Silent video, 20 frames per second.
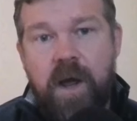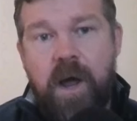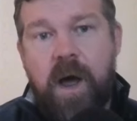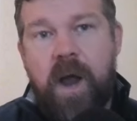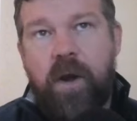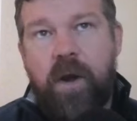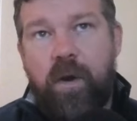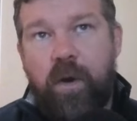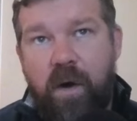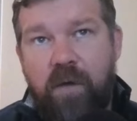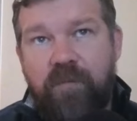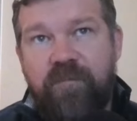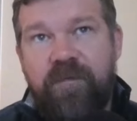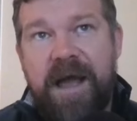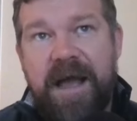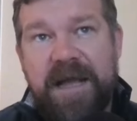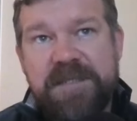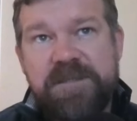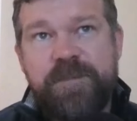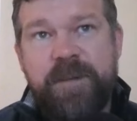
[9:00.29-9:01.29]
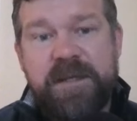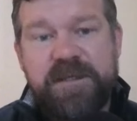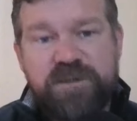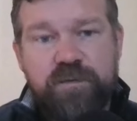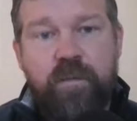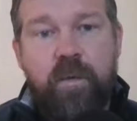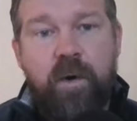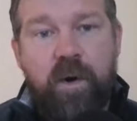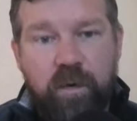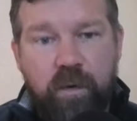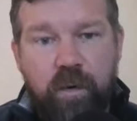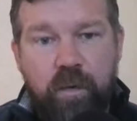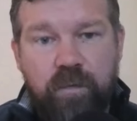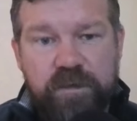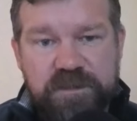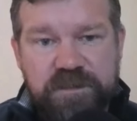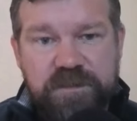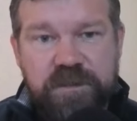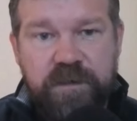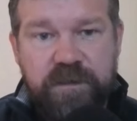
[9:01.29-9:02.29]
a lot of aspects to what
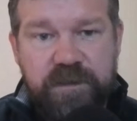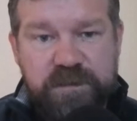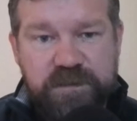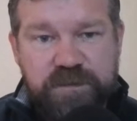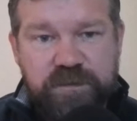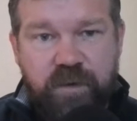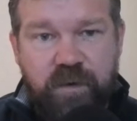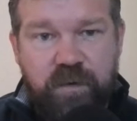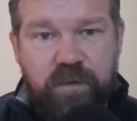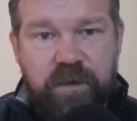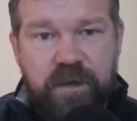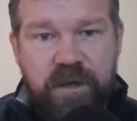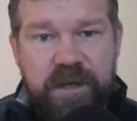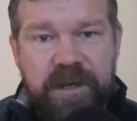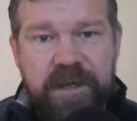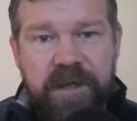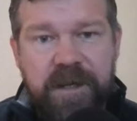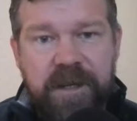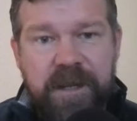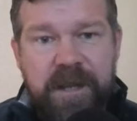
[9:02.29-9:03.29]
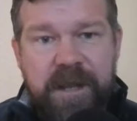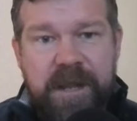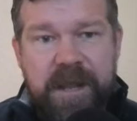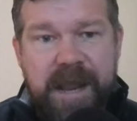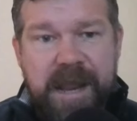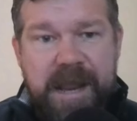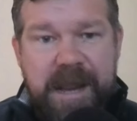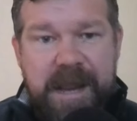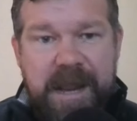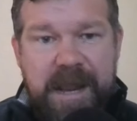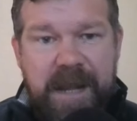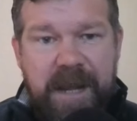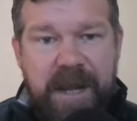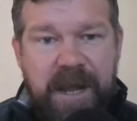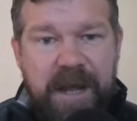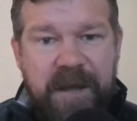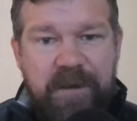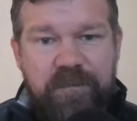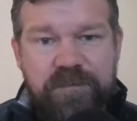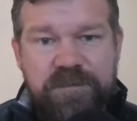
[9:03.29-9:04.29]
gold has done historically. It
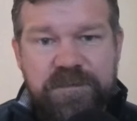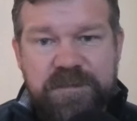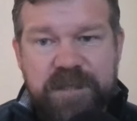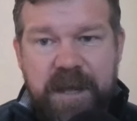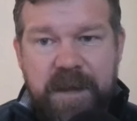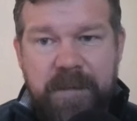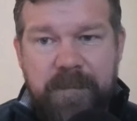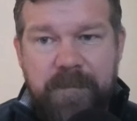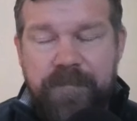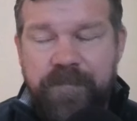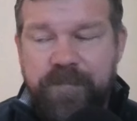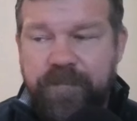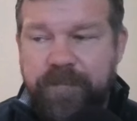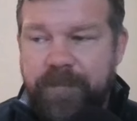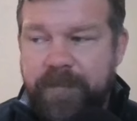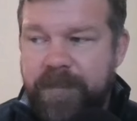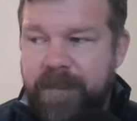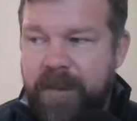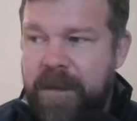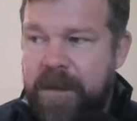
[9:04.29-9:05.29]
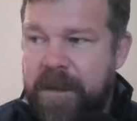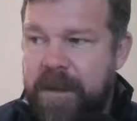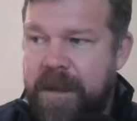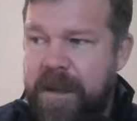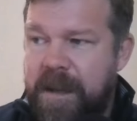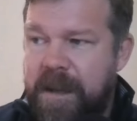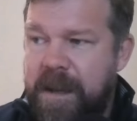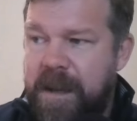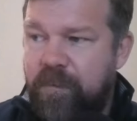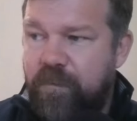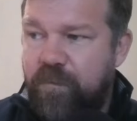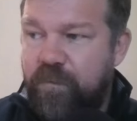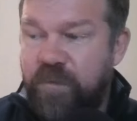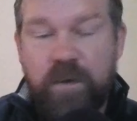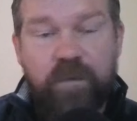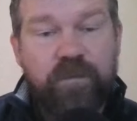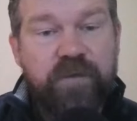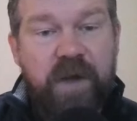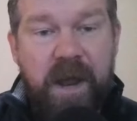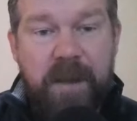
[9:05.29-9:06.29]
allows um Uh,
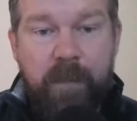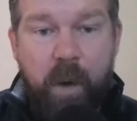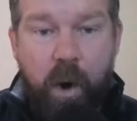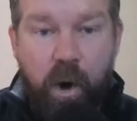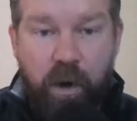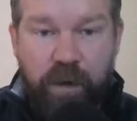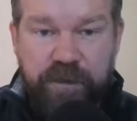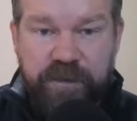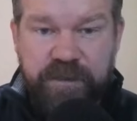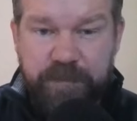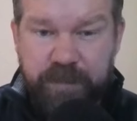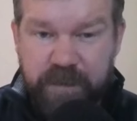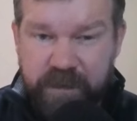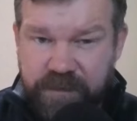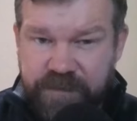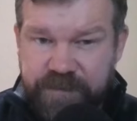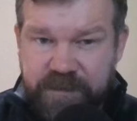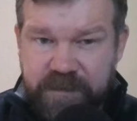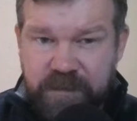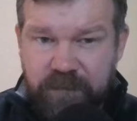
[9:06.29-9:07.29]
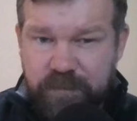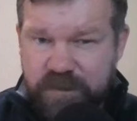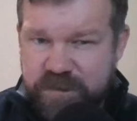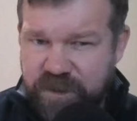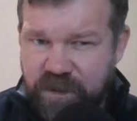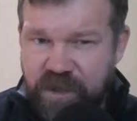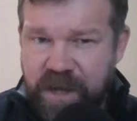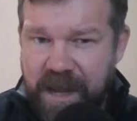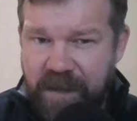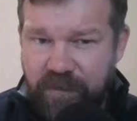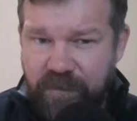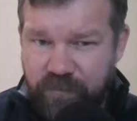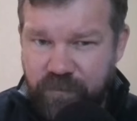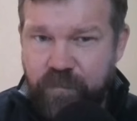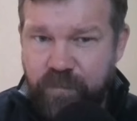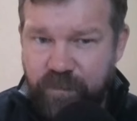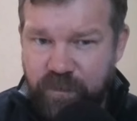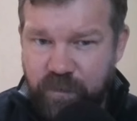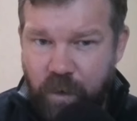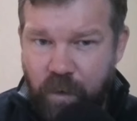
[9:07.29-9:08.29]
real-time auditability, which you can't do
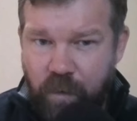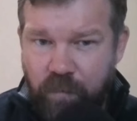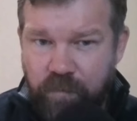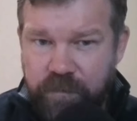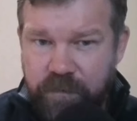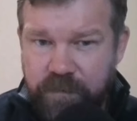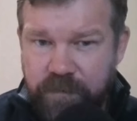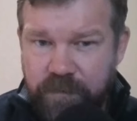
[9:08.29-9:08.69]
with gold.